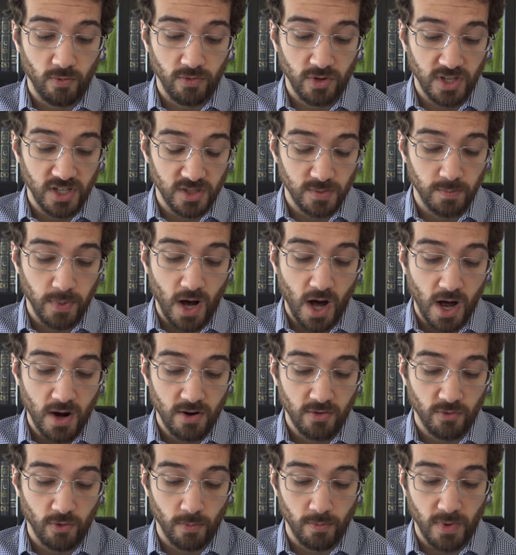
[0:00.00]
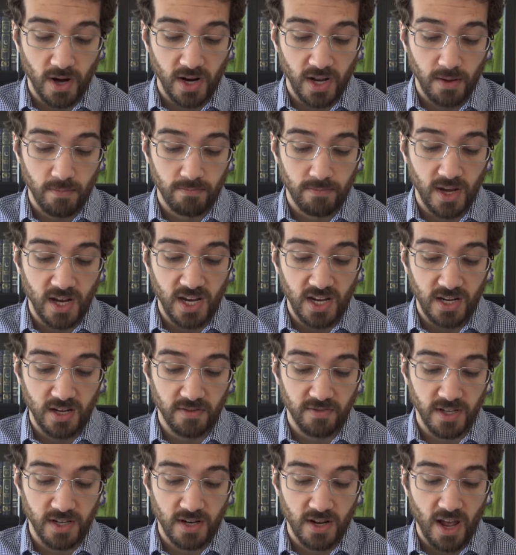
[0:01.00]
is bought for money may eat
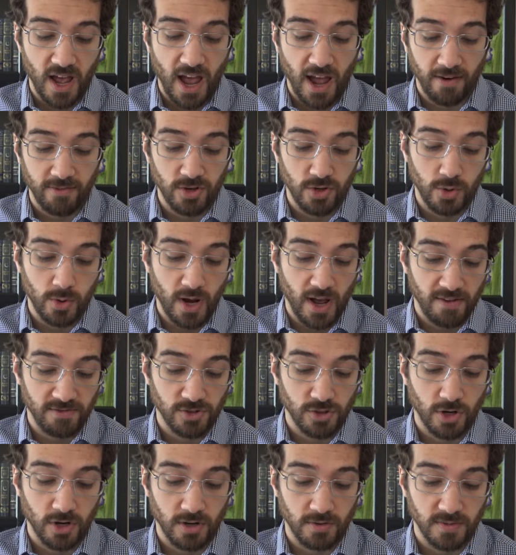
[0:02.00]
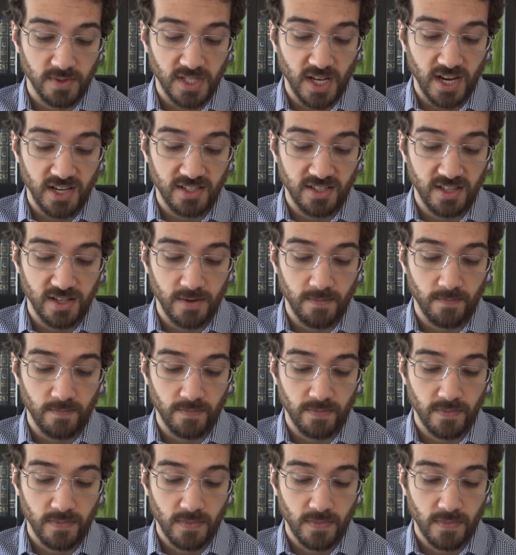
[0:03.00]
of it after you have circumcised them.